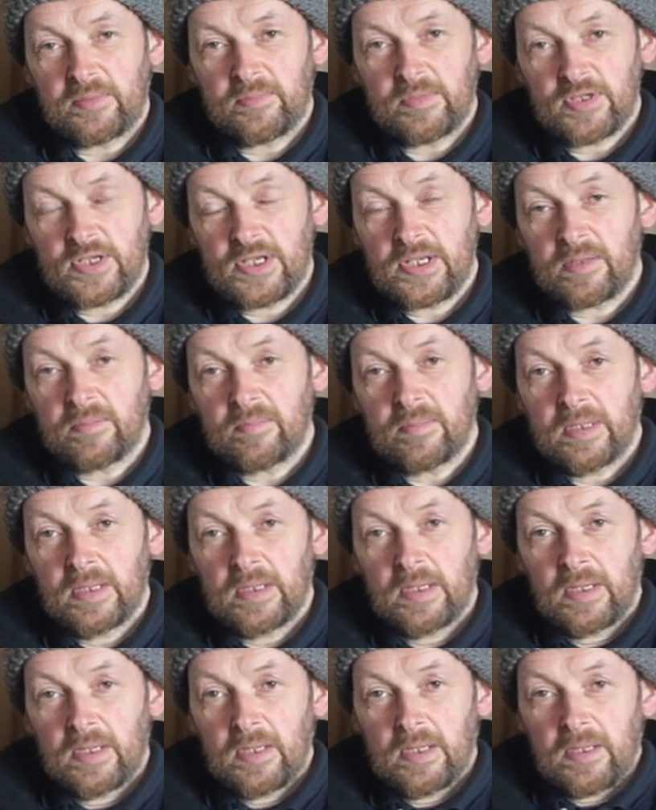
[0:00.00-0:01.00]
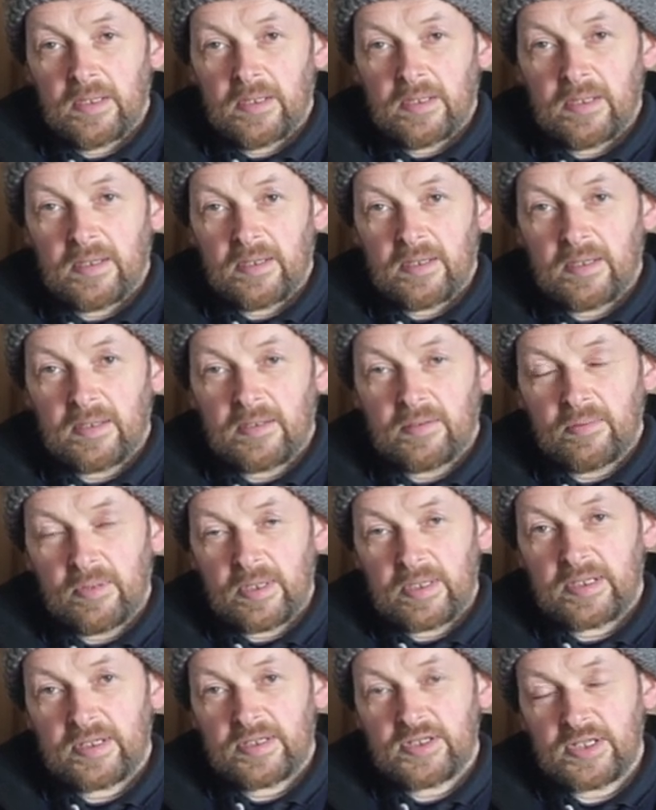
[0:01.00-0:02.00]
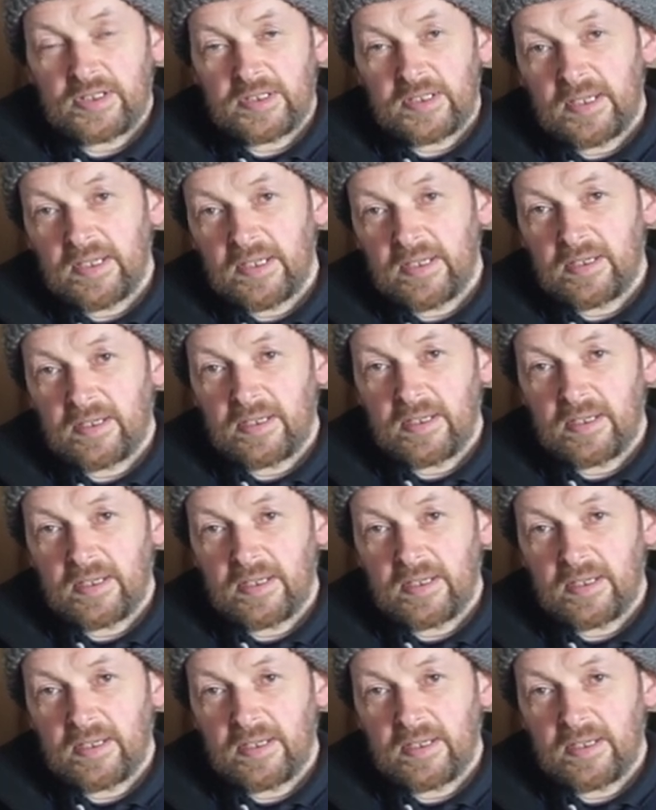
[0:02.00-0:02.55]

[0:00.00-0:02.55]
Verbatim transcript: Museum and we're sitting here